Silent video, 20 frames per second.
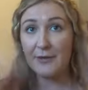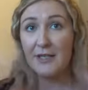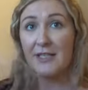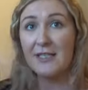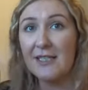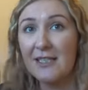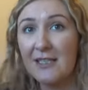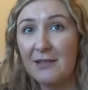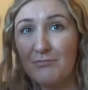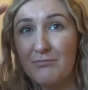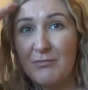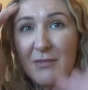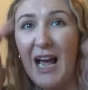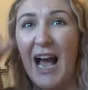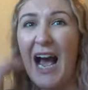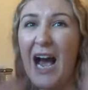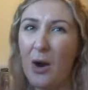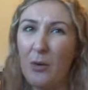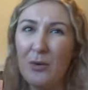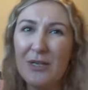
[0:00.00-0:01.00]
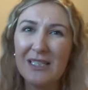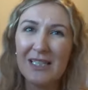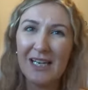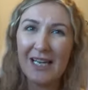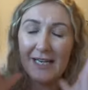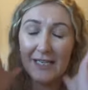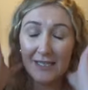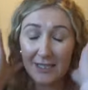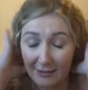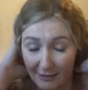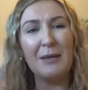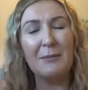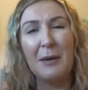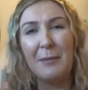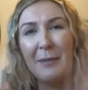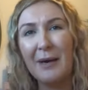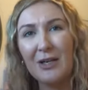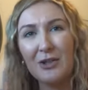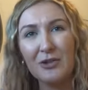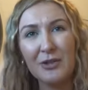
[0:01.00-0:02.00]
this is hours later. My
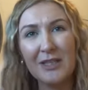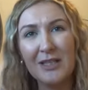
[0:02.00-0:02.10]
battery